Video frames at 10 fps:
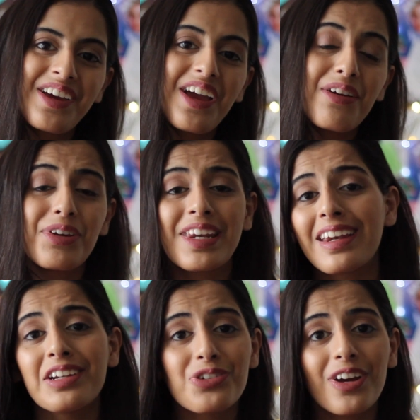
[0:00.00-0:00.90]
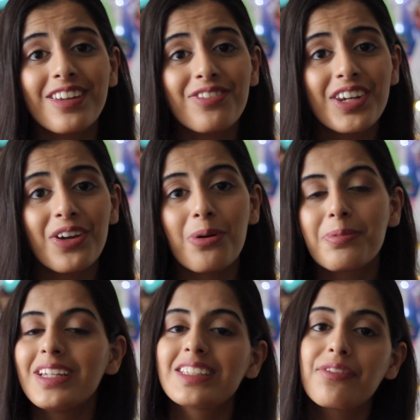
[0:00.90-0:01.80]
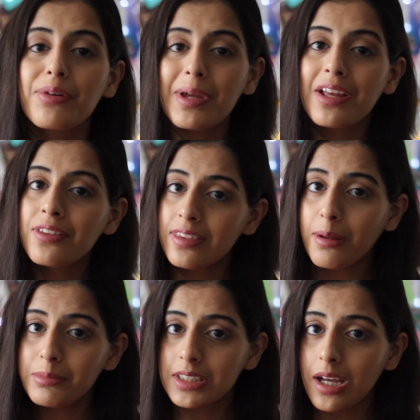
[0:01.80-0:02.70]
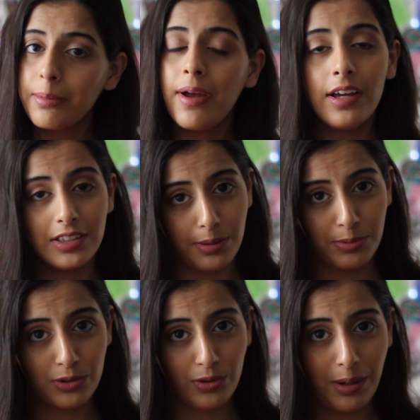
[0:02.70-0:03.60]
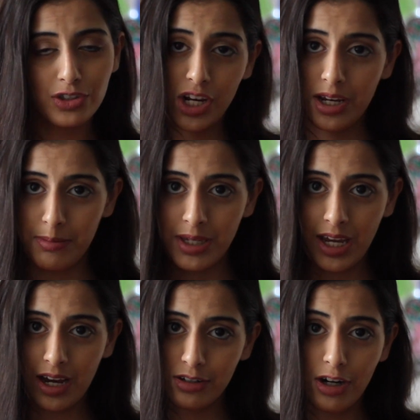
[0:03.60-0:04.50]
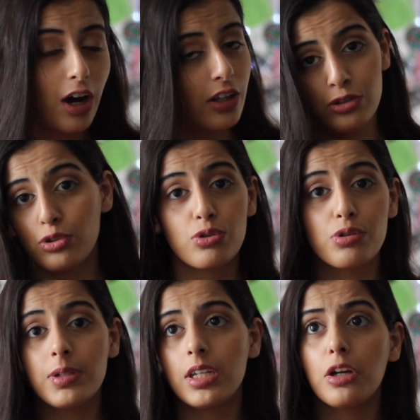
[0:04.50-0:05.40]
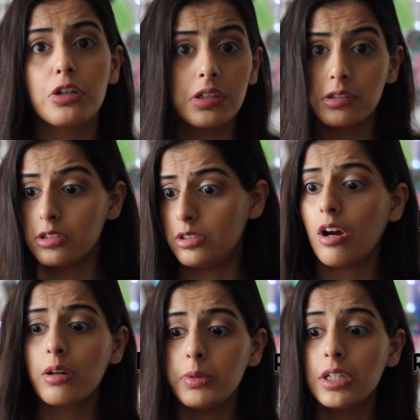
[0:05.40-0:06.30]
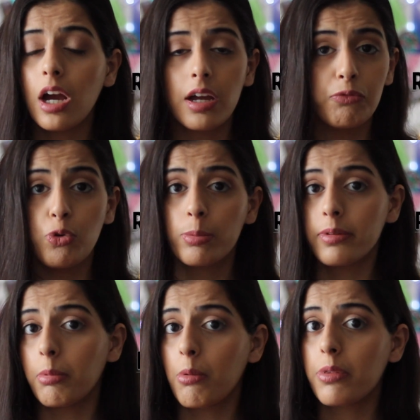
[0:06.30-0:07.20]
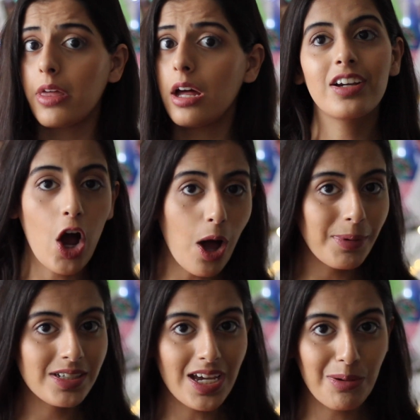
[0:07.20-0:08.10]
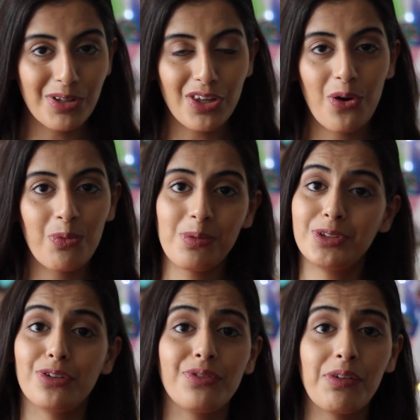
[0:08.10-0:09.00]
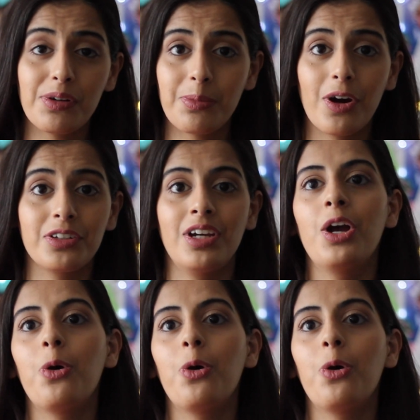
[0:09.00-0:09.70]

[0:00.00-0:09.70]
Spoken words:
If you did enjoy the video, please give it a big thumbs up, subscribe, check me out on social media. You can stalk me, I have no problem with that. Comment down below, what was your favorite part?